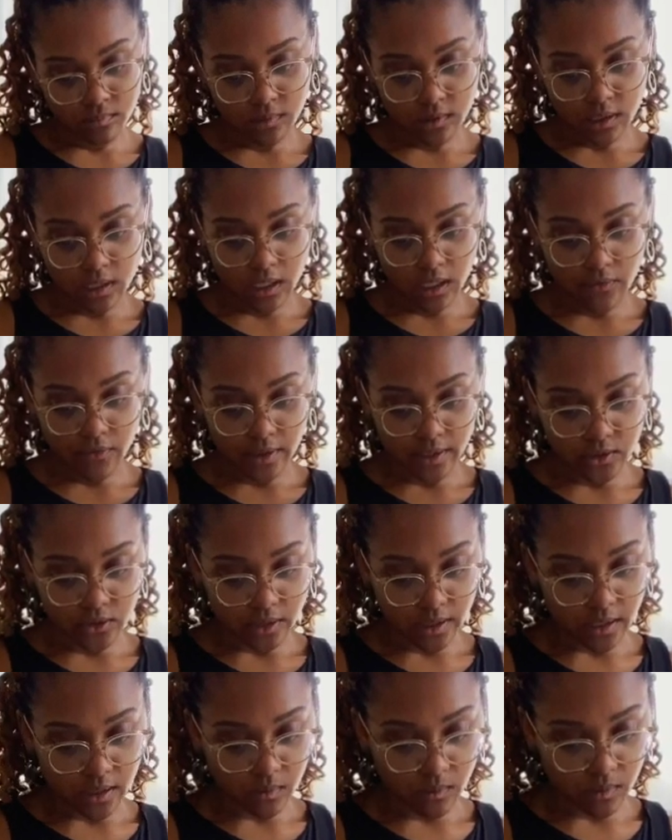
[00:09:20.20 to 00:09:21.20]
if I
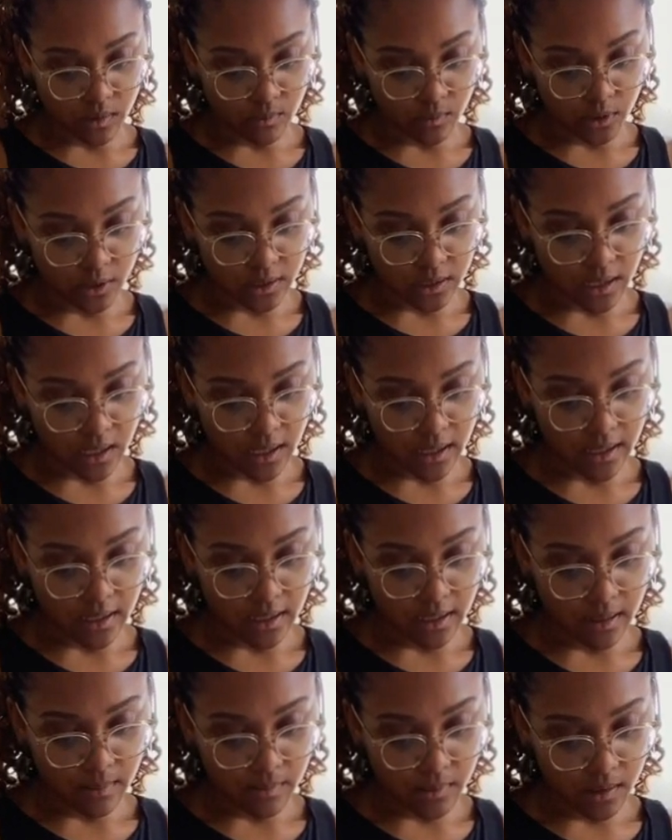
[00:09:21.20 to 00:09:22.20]
try it one more
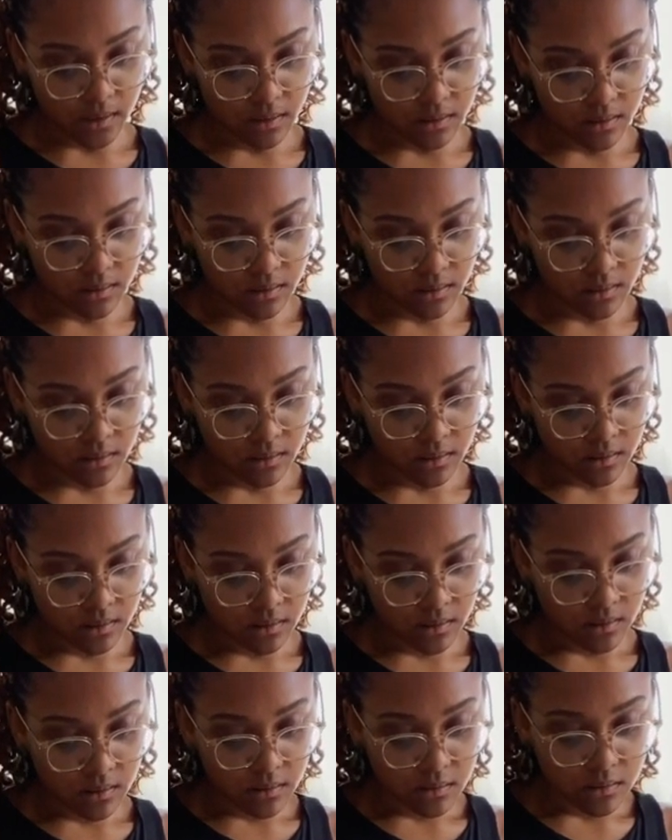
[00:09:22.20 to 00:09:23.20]
time,
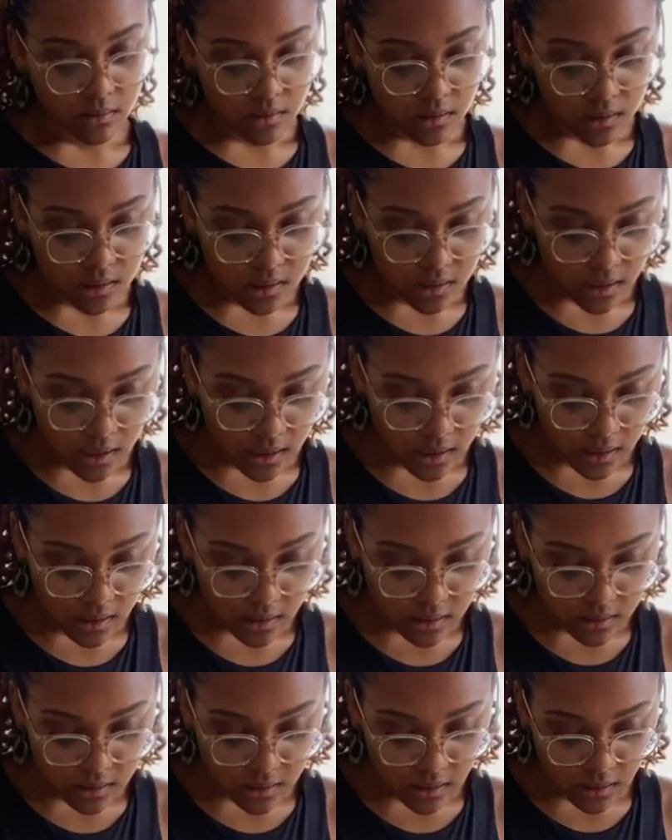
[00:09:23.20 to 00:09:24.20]
just take
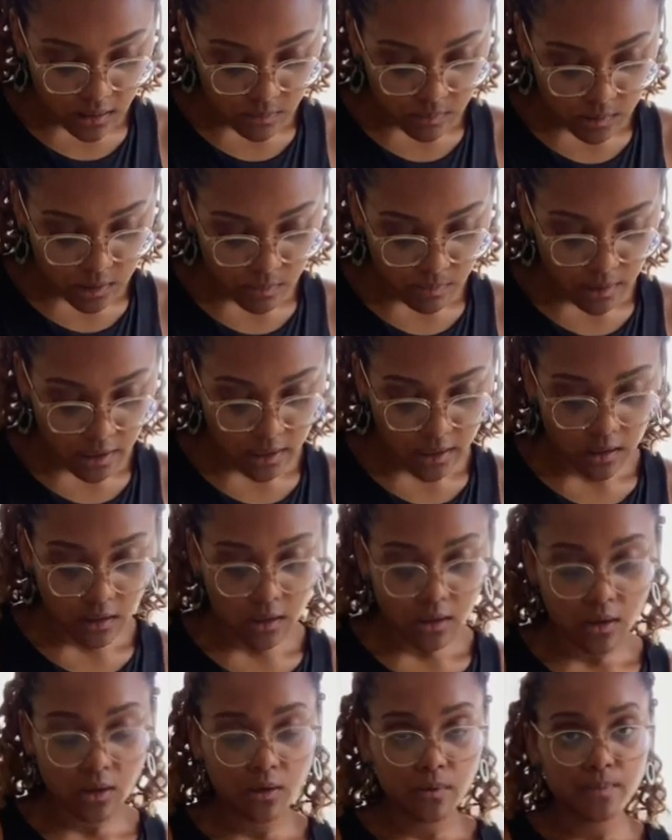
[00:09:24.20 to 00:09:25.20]
some
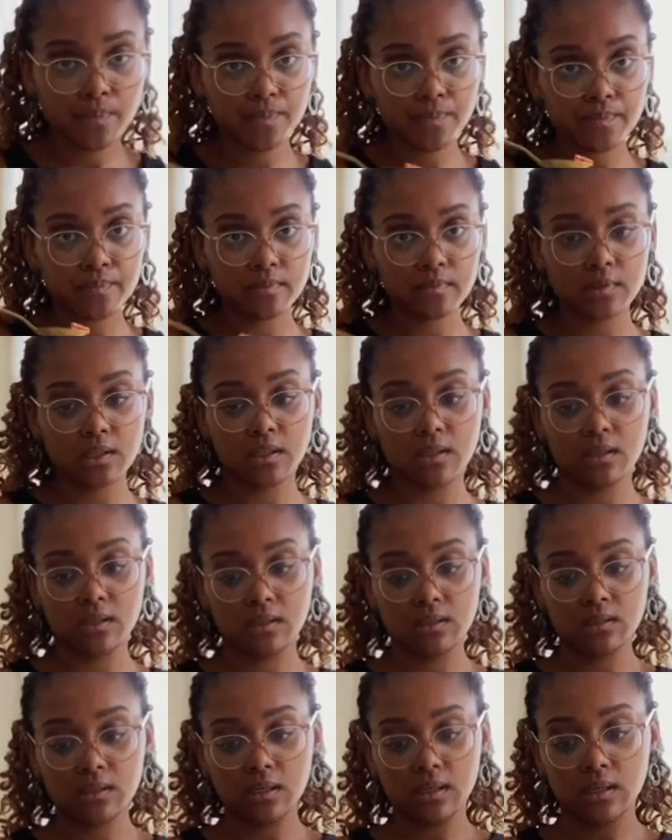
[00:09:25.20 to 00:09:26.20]
tomato
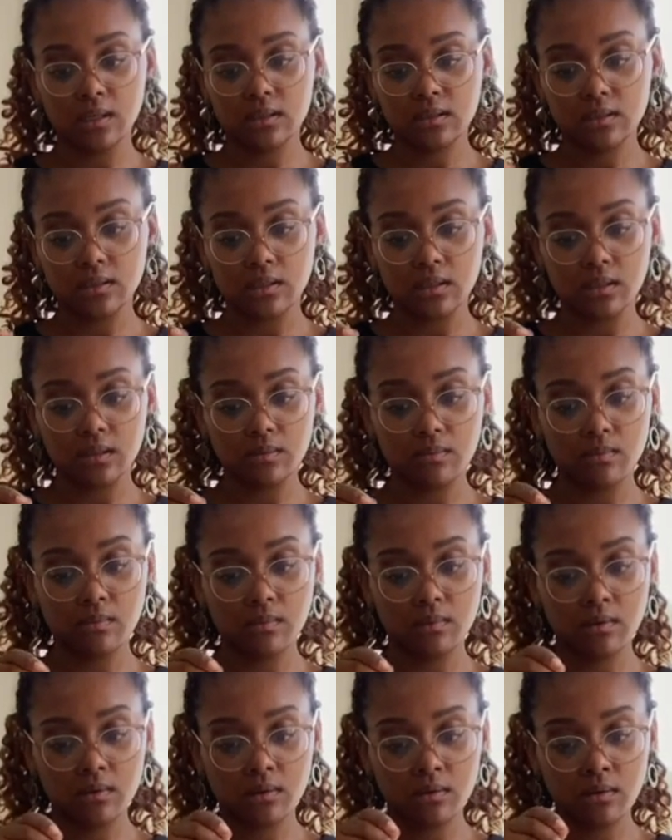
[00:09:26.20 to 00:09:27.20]
and take some
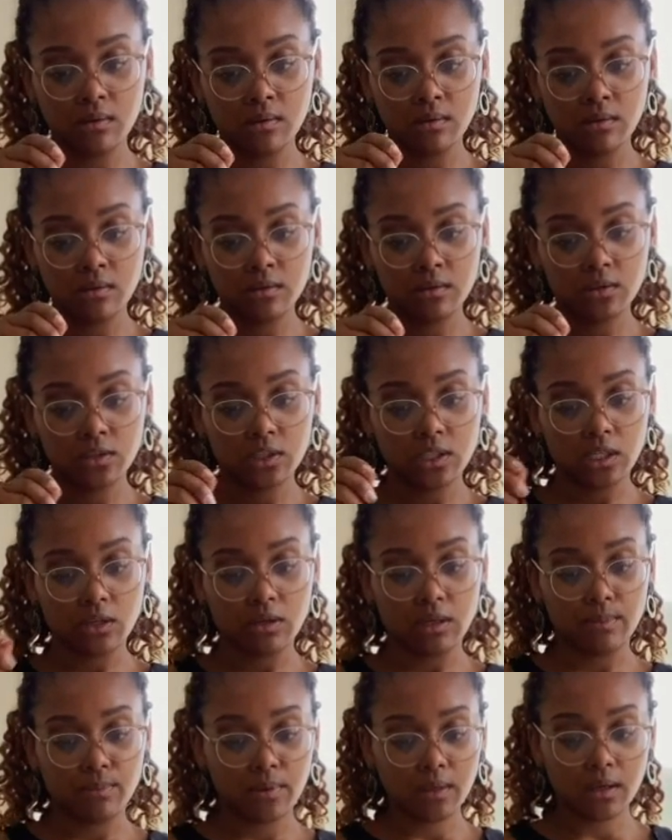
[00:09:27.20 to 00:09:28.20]

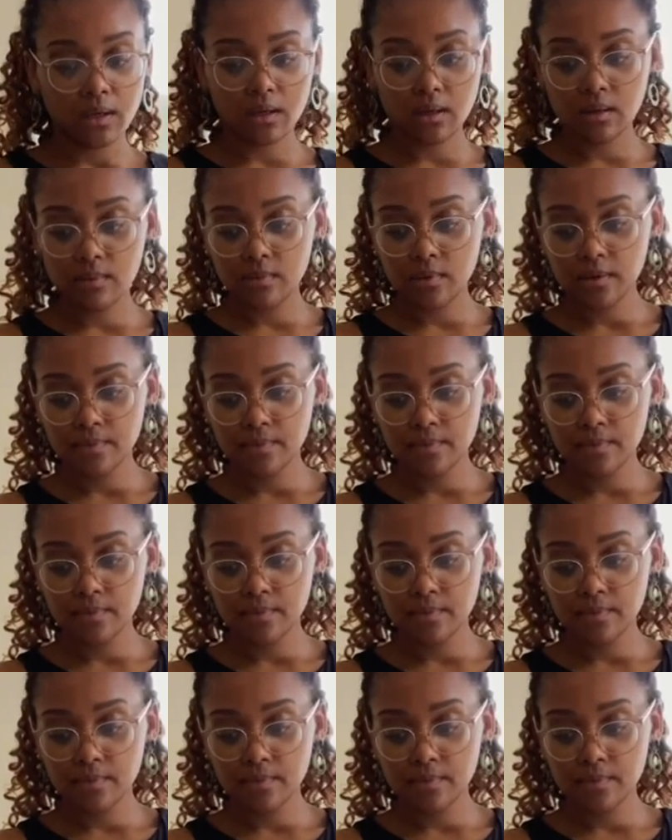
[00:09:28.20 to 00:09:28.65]
cherry plum.